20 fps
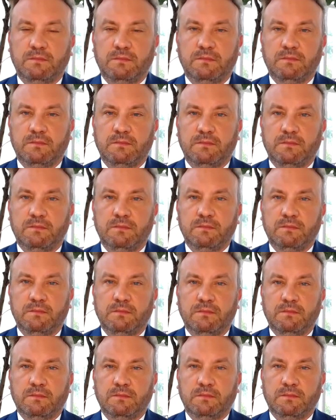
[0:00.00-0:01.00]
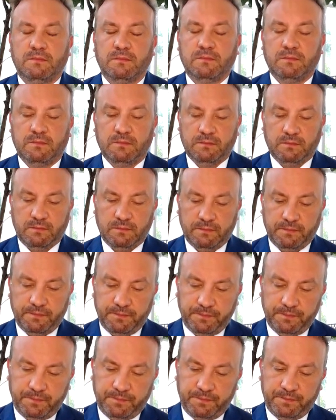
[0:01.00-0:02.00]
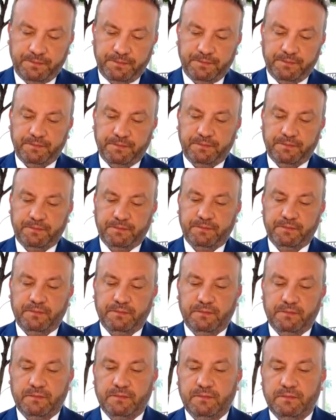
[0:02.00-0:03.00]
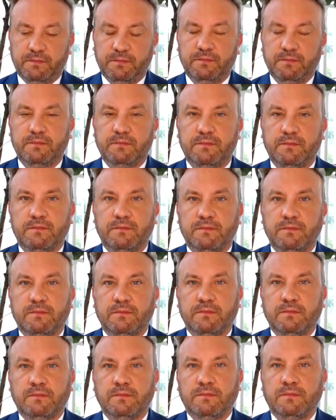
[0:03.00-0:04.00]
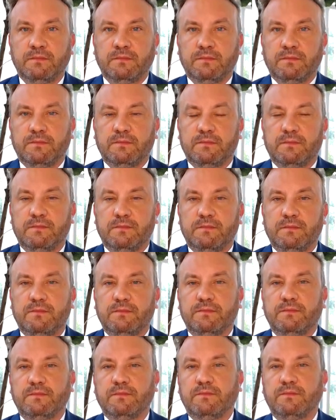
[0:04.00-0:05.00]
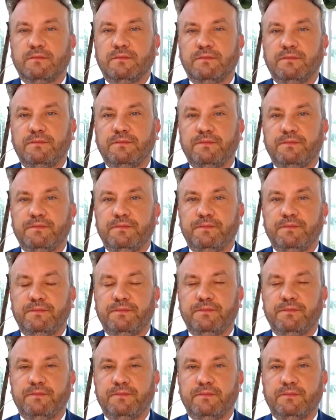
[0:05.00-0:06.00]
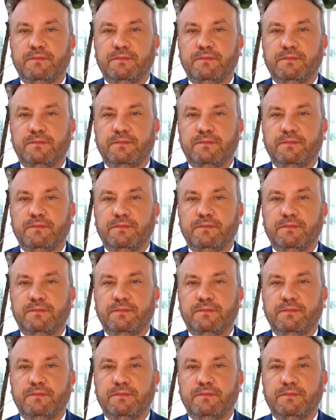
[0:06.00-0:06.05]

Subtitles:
(silent)